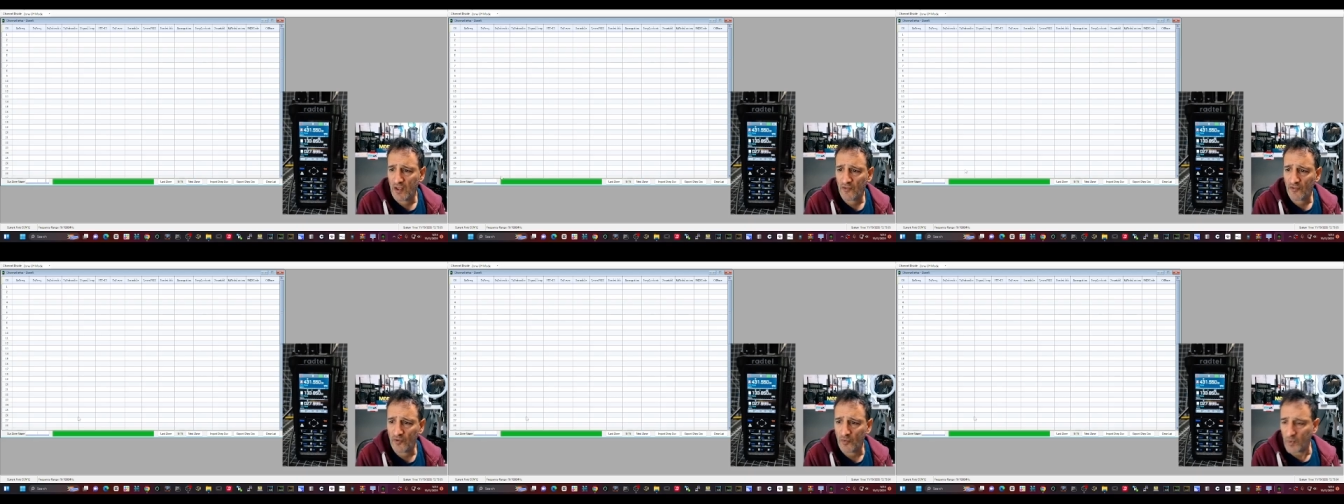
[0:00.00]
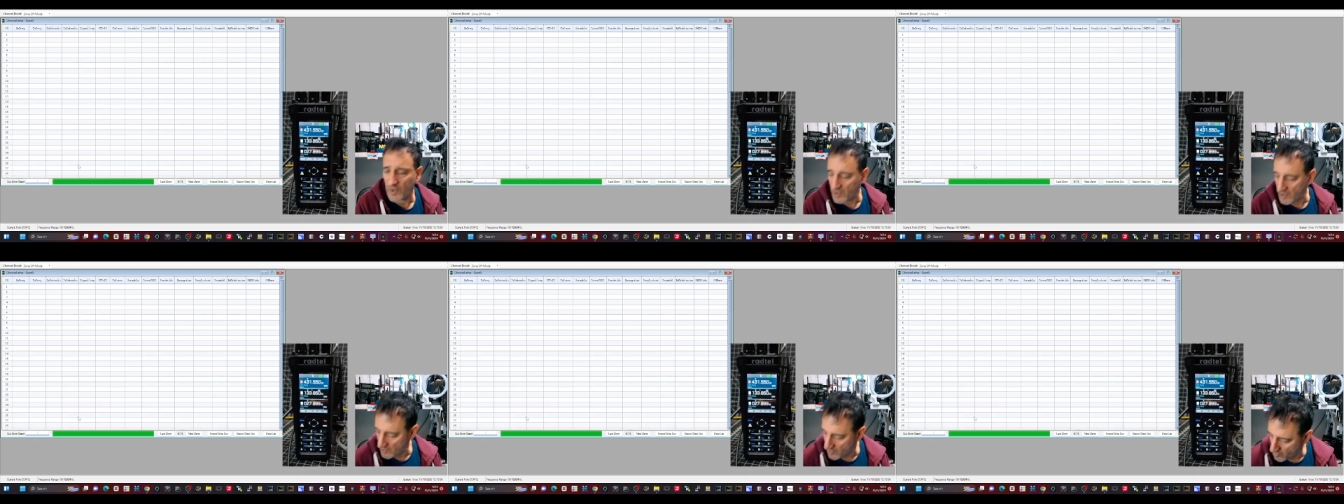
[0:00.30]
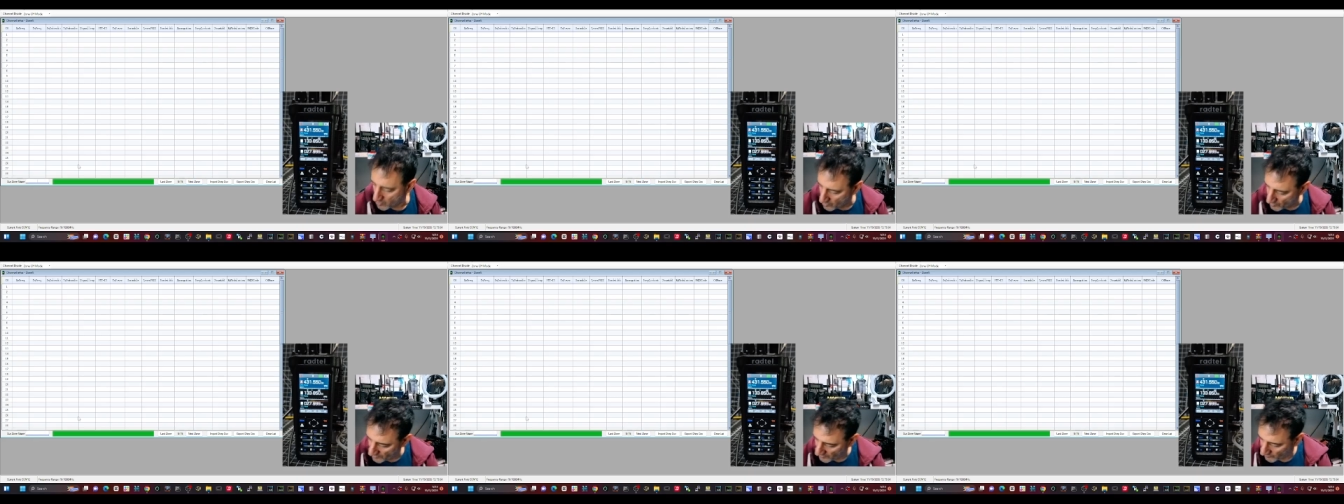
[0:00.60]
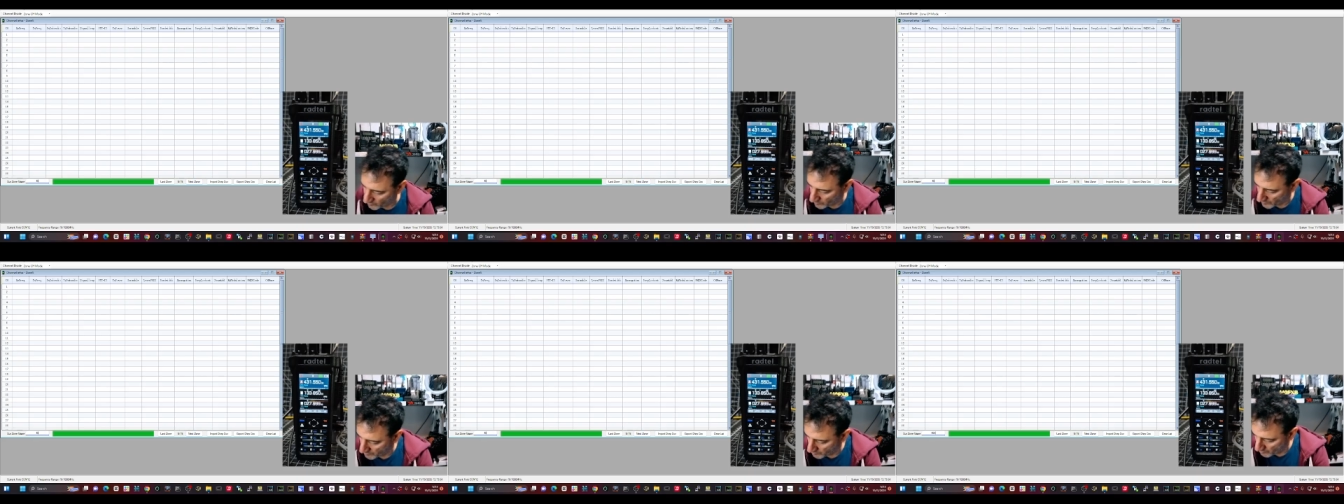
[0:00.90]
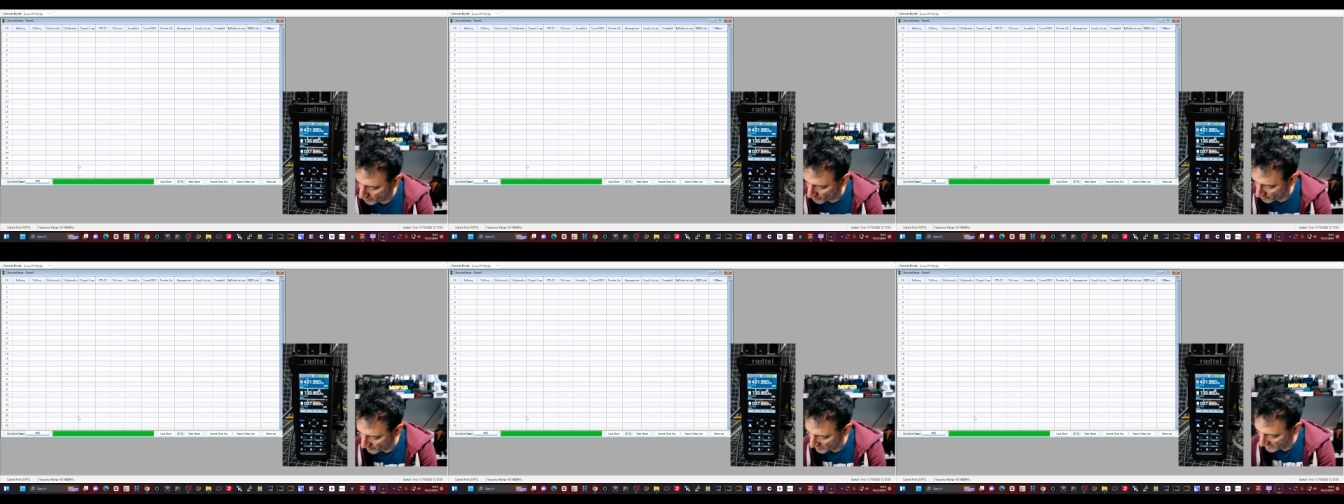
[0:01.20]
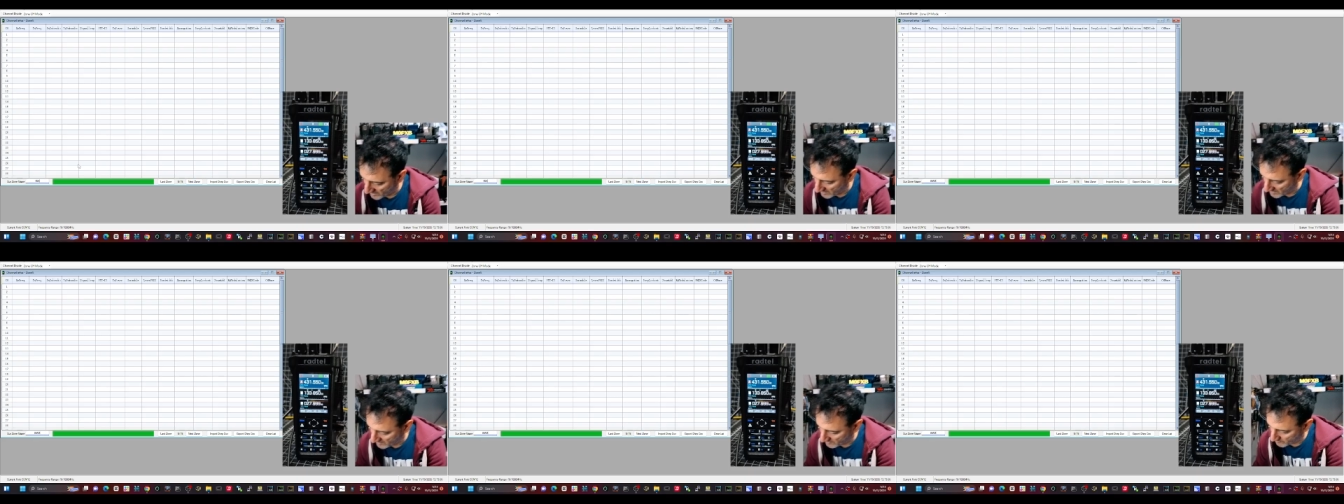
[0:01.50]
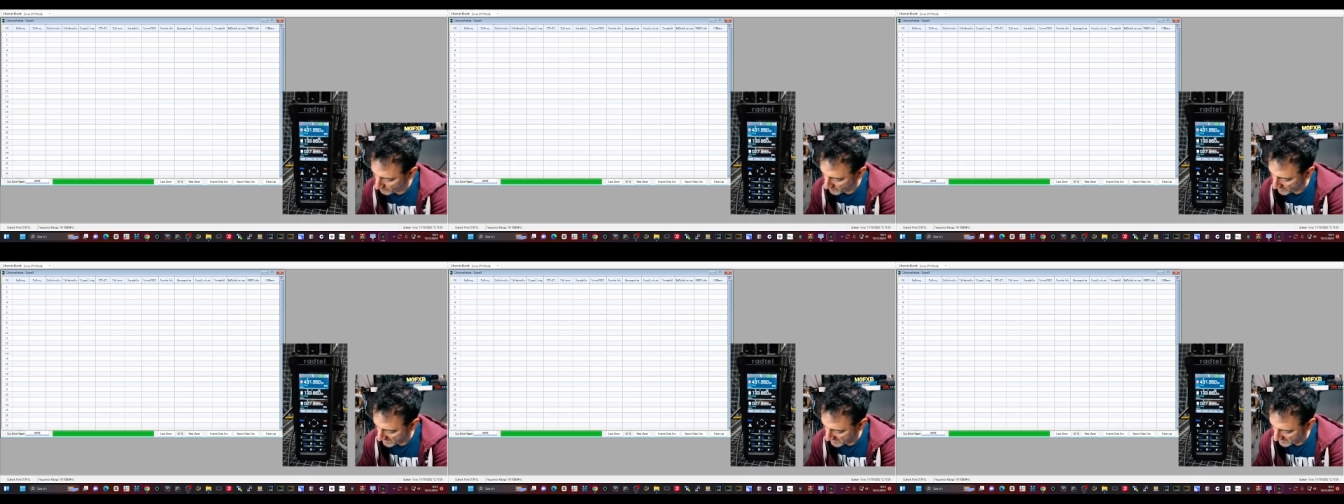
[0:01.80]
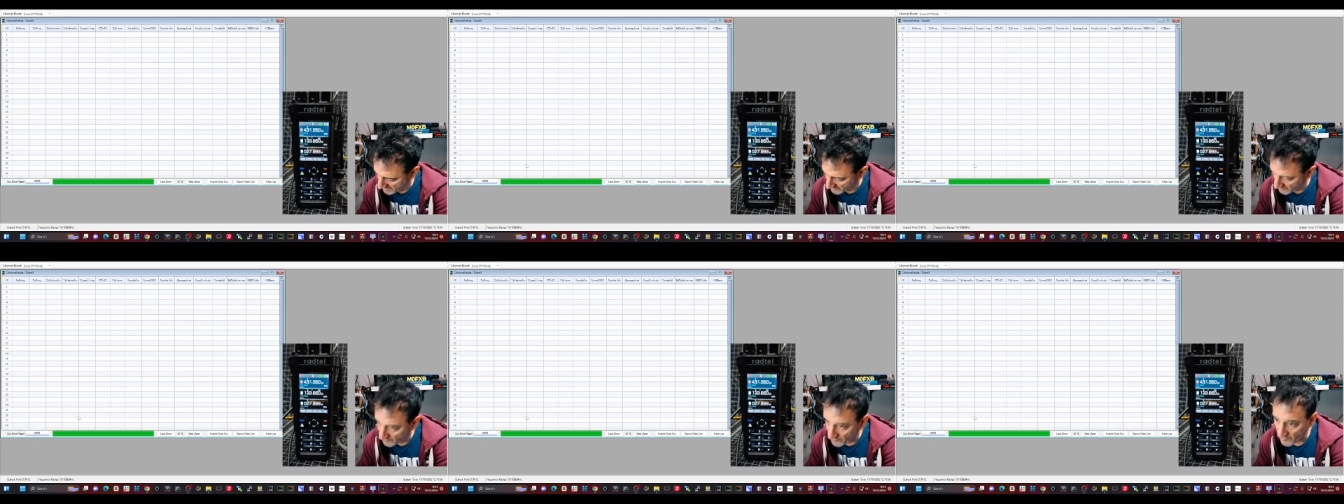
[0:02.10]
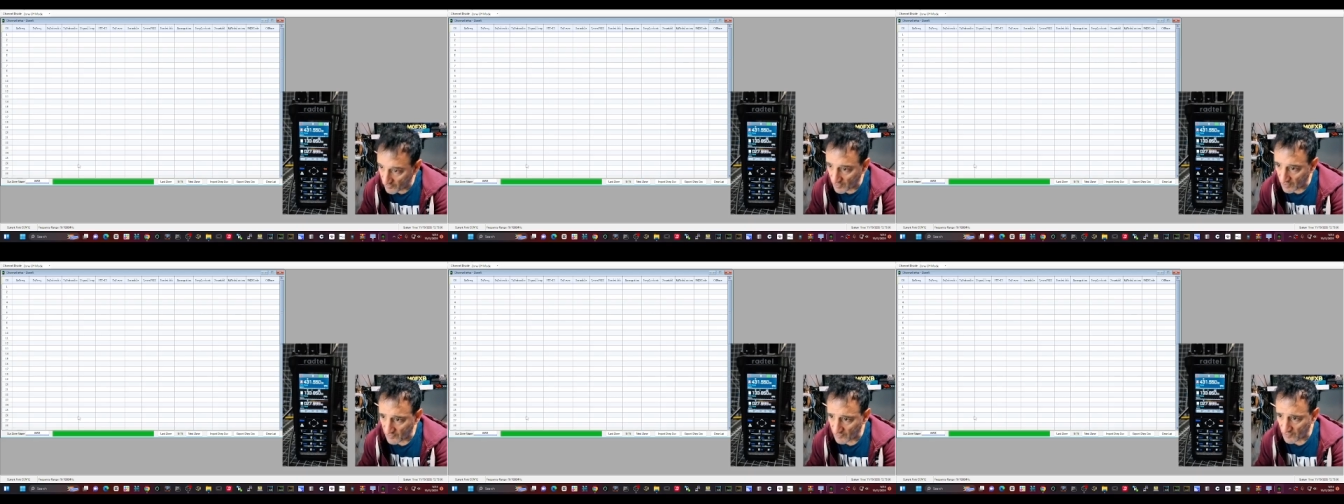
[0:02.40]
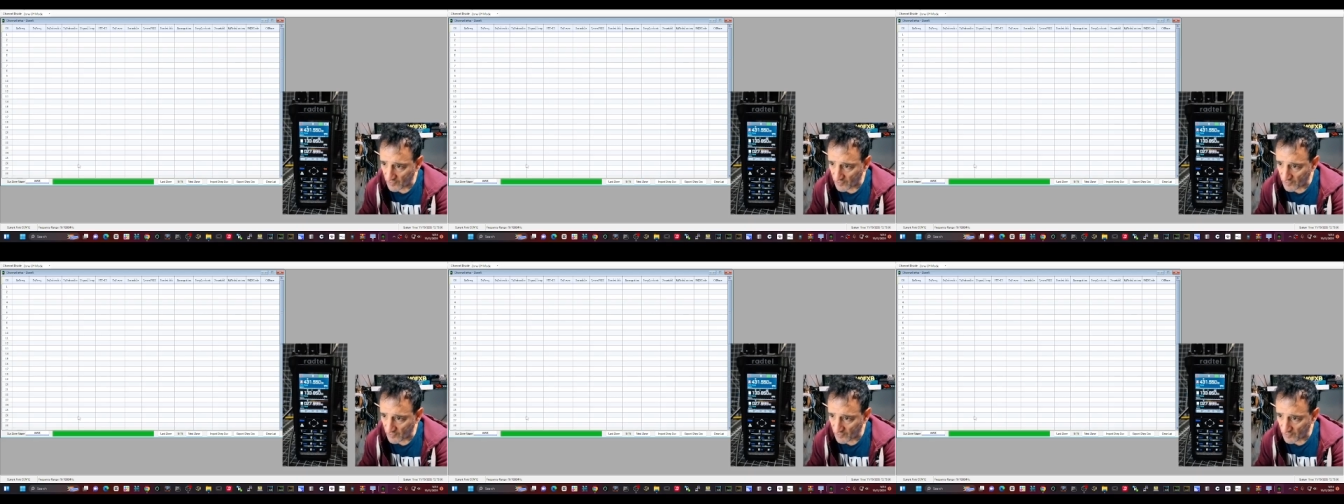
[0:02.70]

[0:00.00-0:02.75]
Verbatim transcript: so we could call this one marine band for